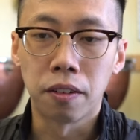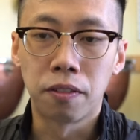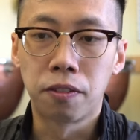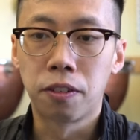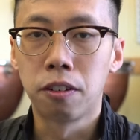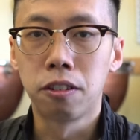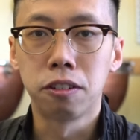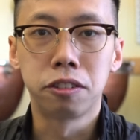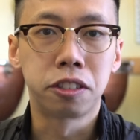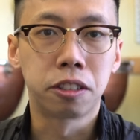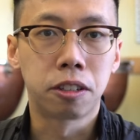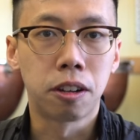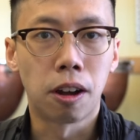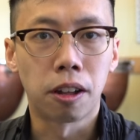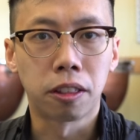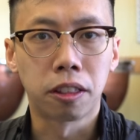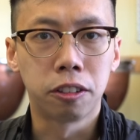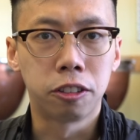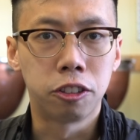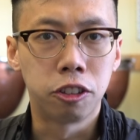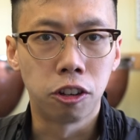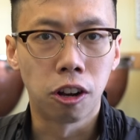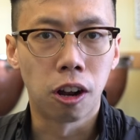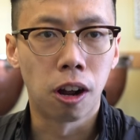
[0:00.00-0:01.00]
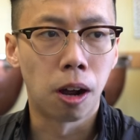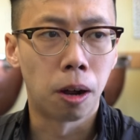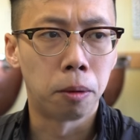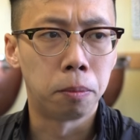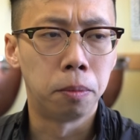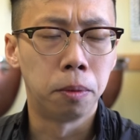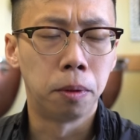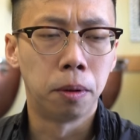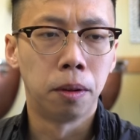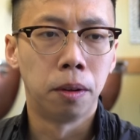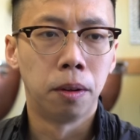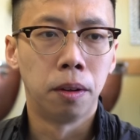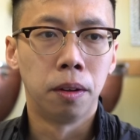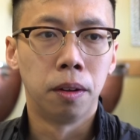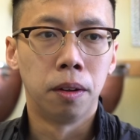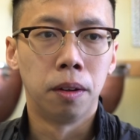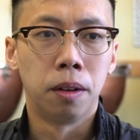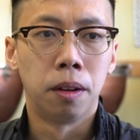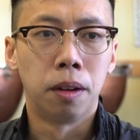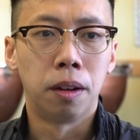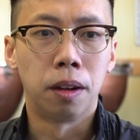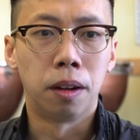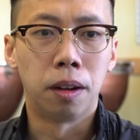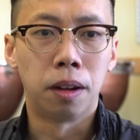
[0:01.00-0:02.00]
I first got the job,
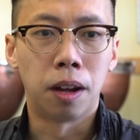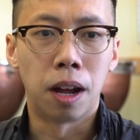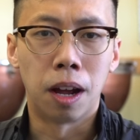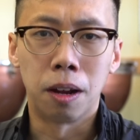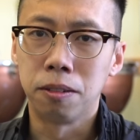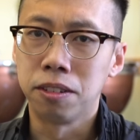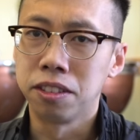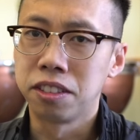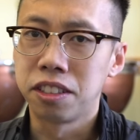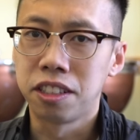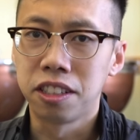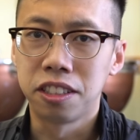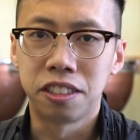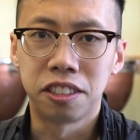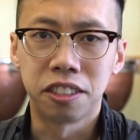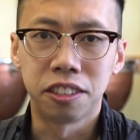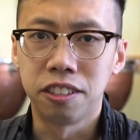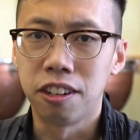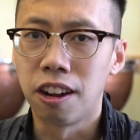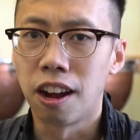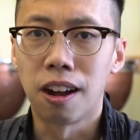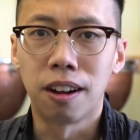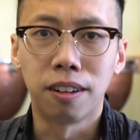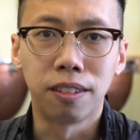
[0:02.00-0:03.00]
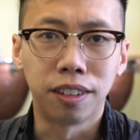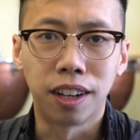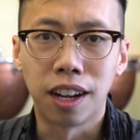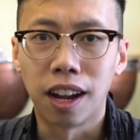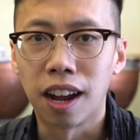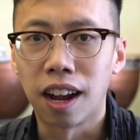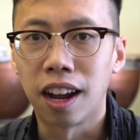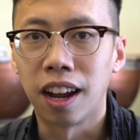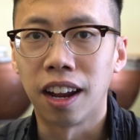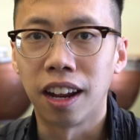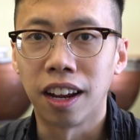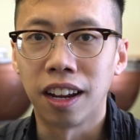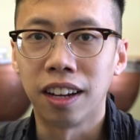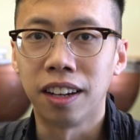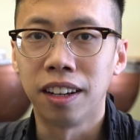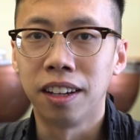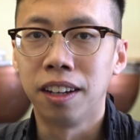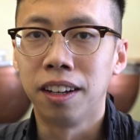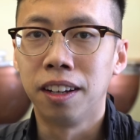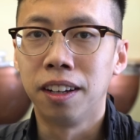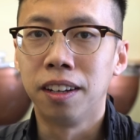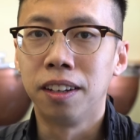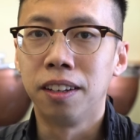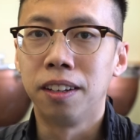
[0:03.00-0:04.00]
I was this young guy,
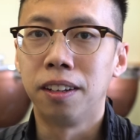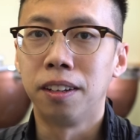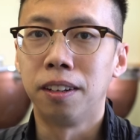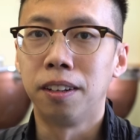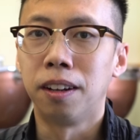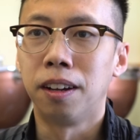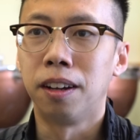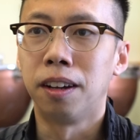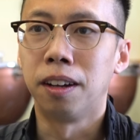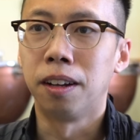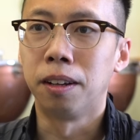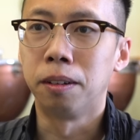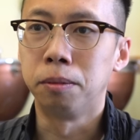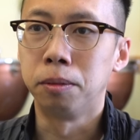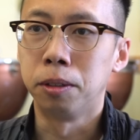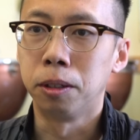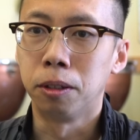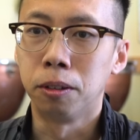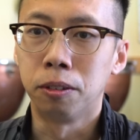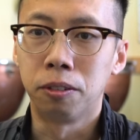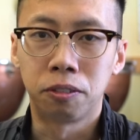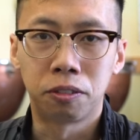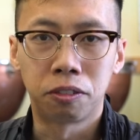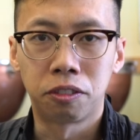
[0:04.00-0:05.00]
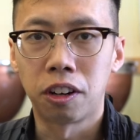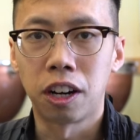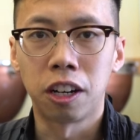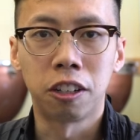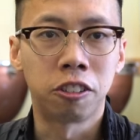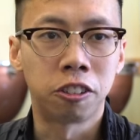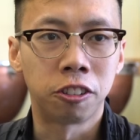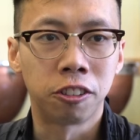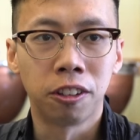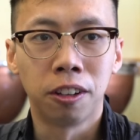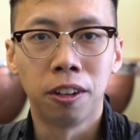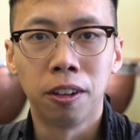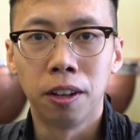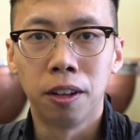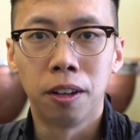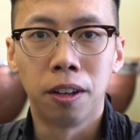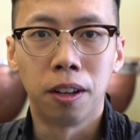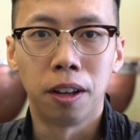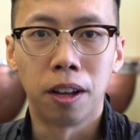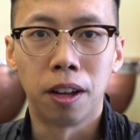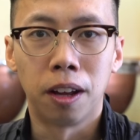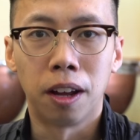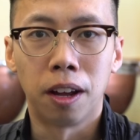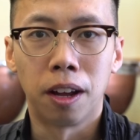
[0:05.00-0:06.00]
fresh
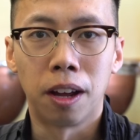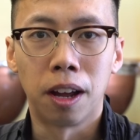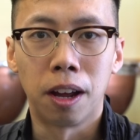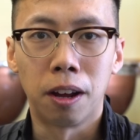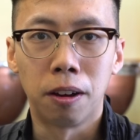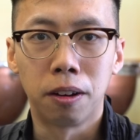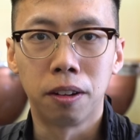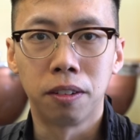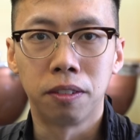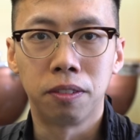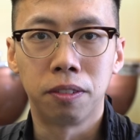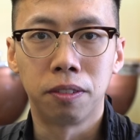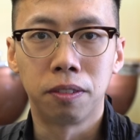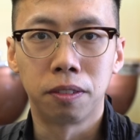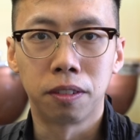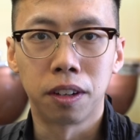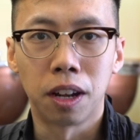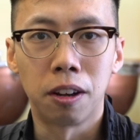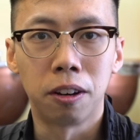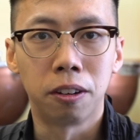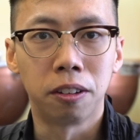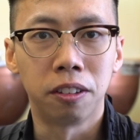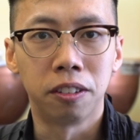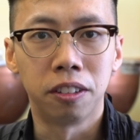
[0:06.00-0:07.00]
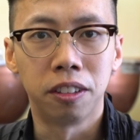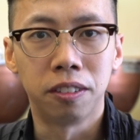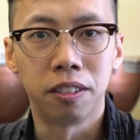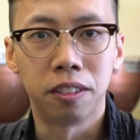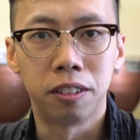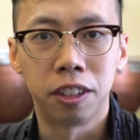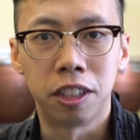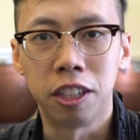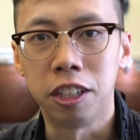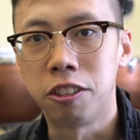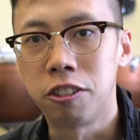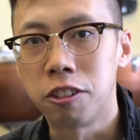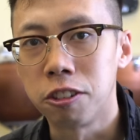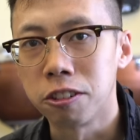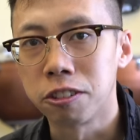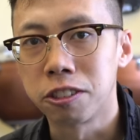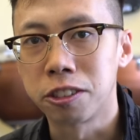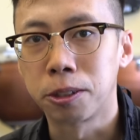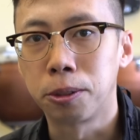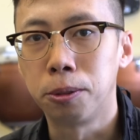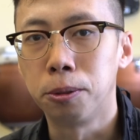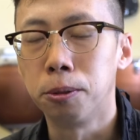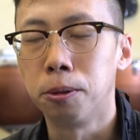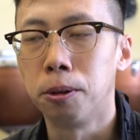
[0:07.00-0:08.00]
out of teacher
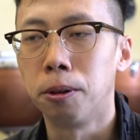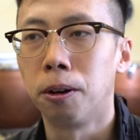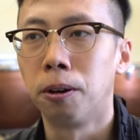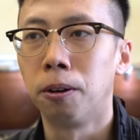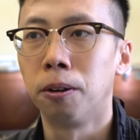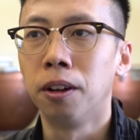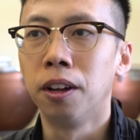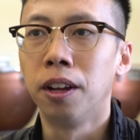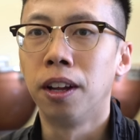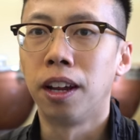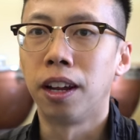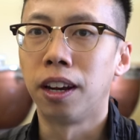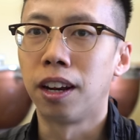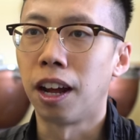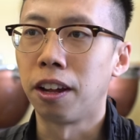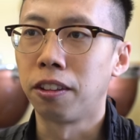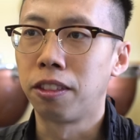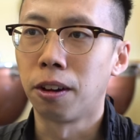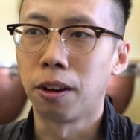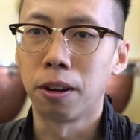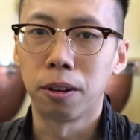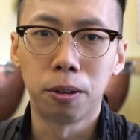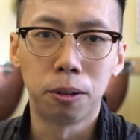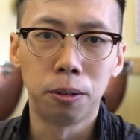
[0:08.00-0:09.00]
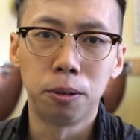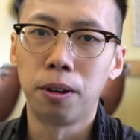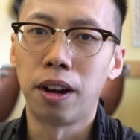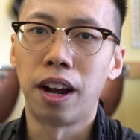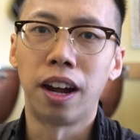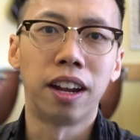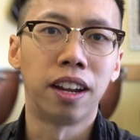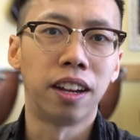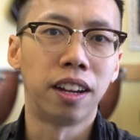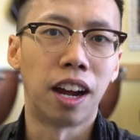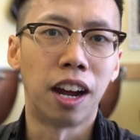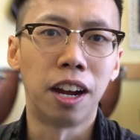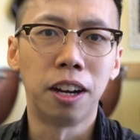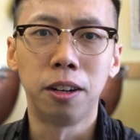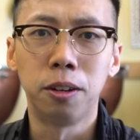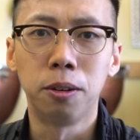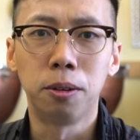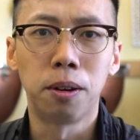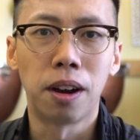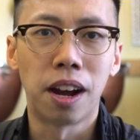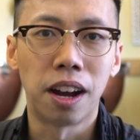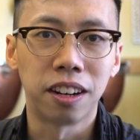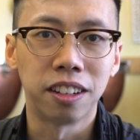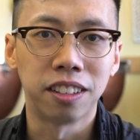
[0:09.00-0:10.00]
school, and I thought, oh, I
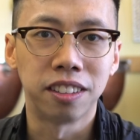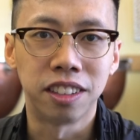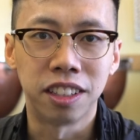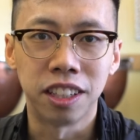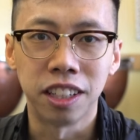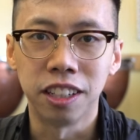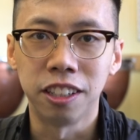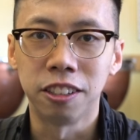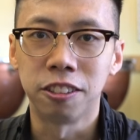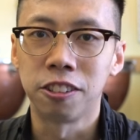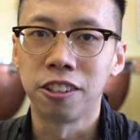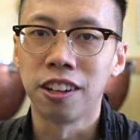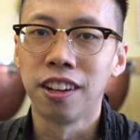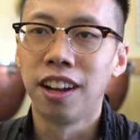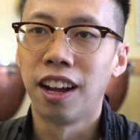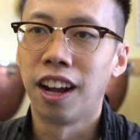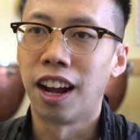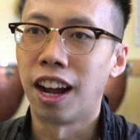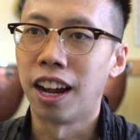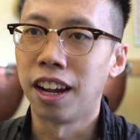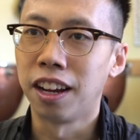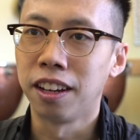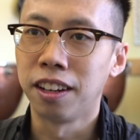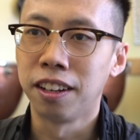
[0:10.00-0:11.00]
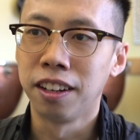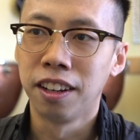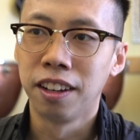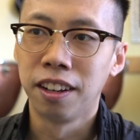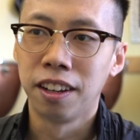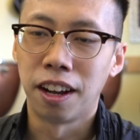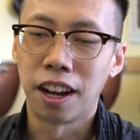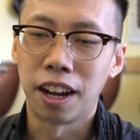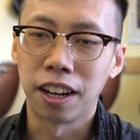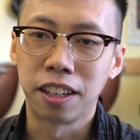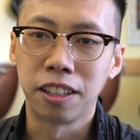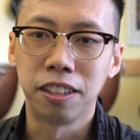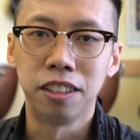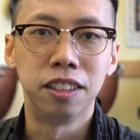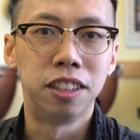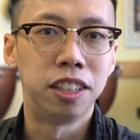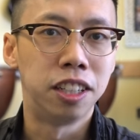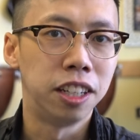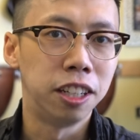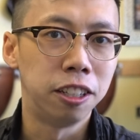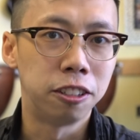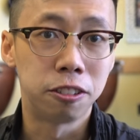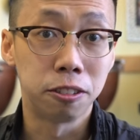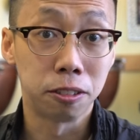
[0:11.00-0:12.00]
know how to teach. I can
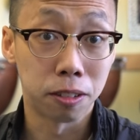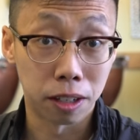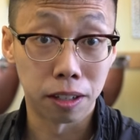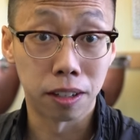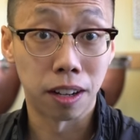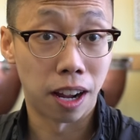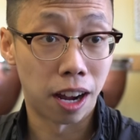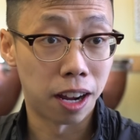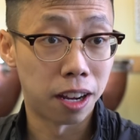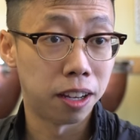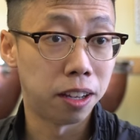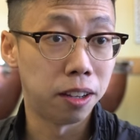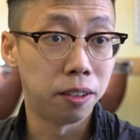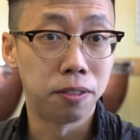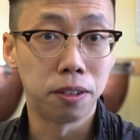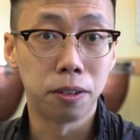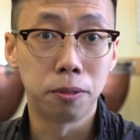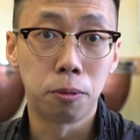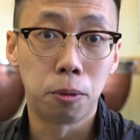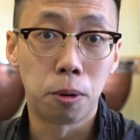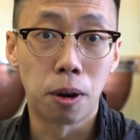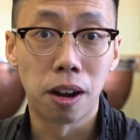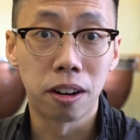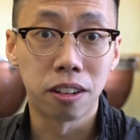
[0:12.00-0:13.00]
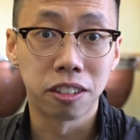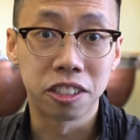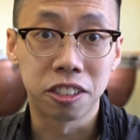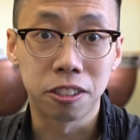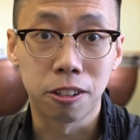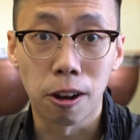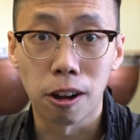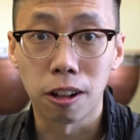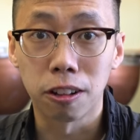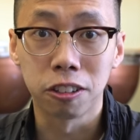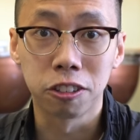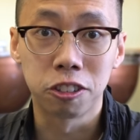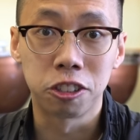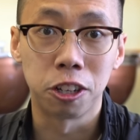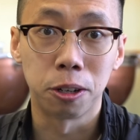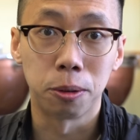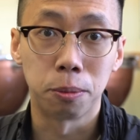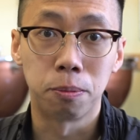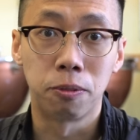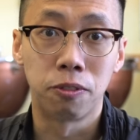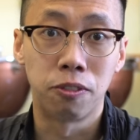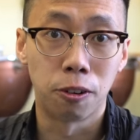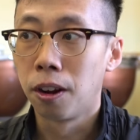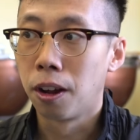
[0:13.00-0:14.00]
teach, and I even won a
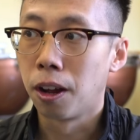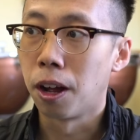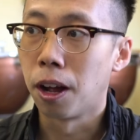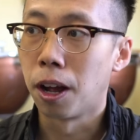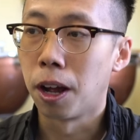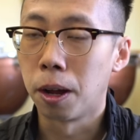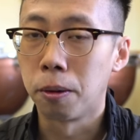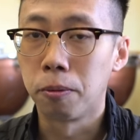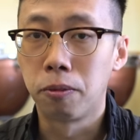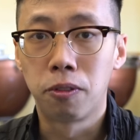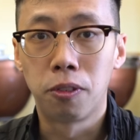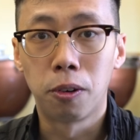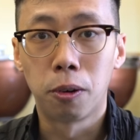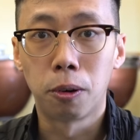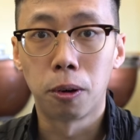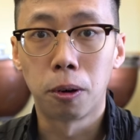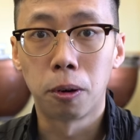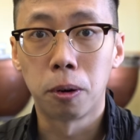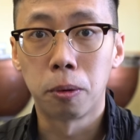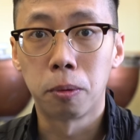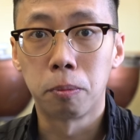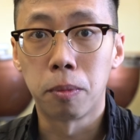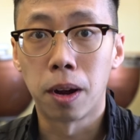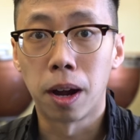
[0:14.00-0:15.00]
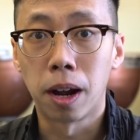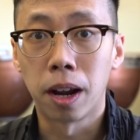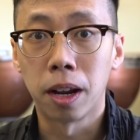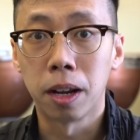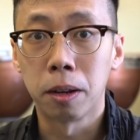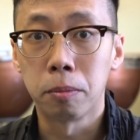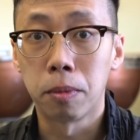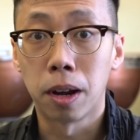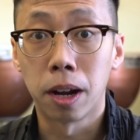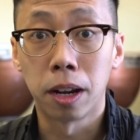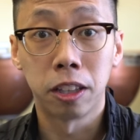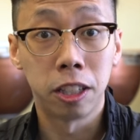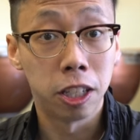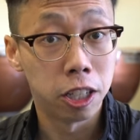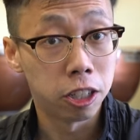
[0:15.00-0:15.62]
scholarship for my